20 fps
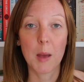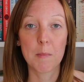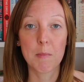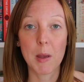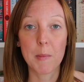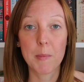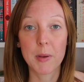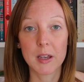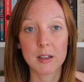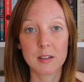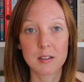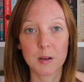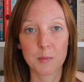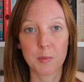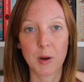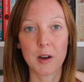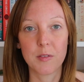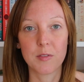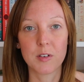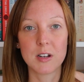my
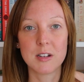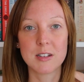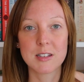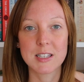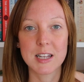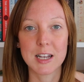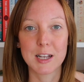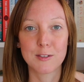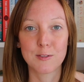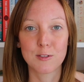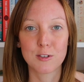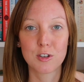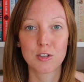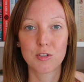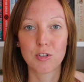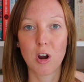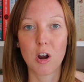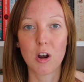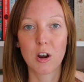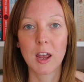personal preference is for
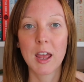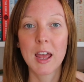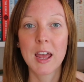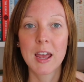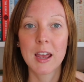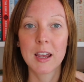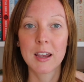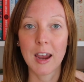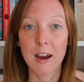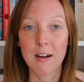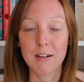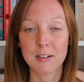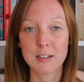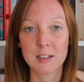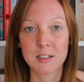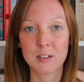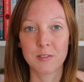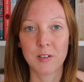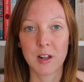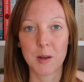strong
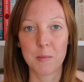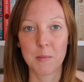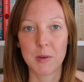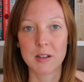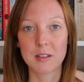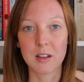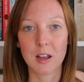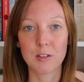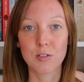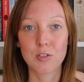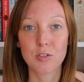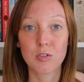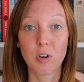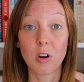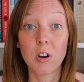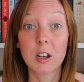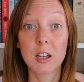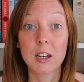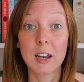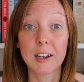character development, and
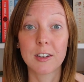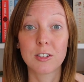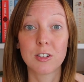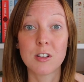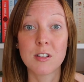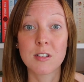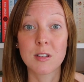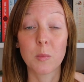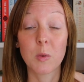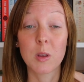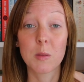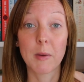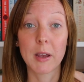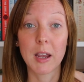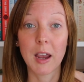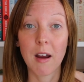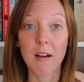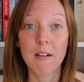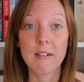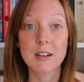strong connections with
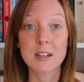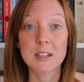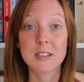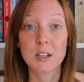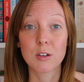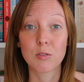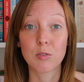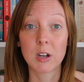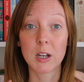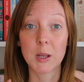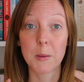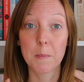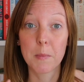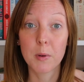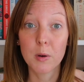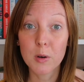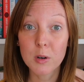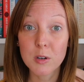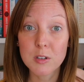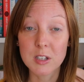my characters is really
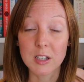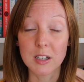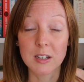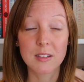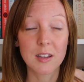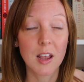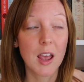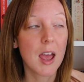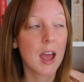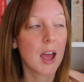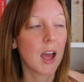important,